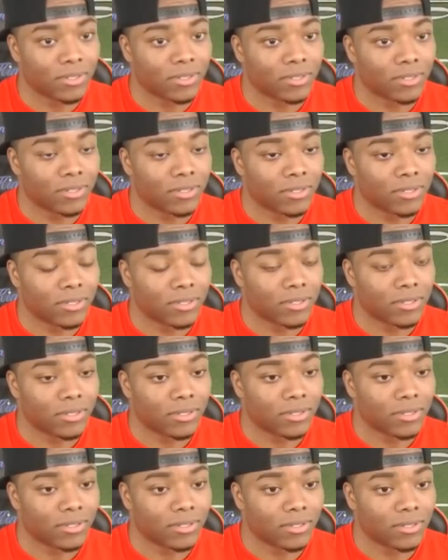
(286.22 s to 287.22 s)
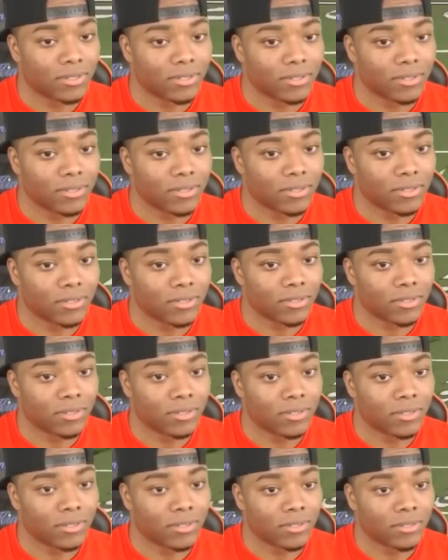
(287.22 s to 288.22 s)

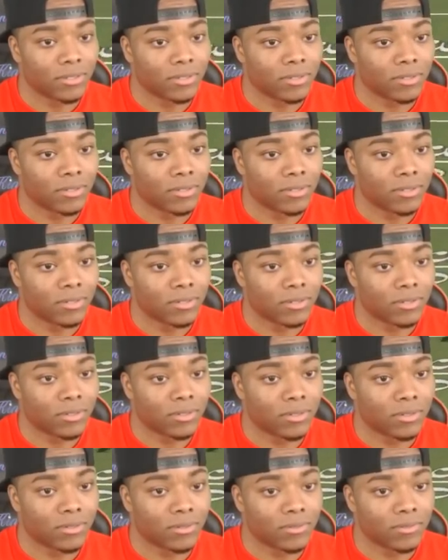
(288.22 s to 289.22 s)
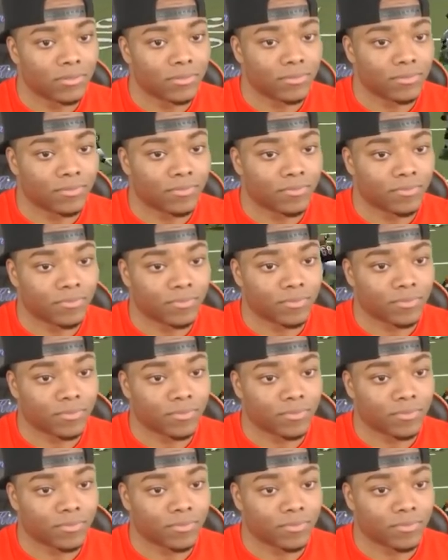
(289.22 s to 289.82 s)
(silence)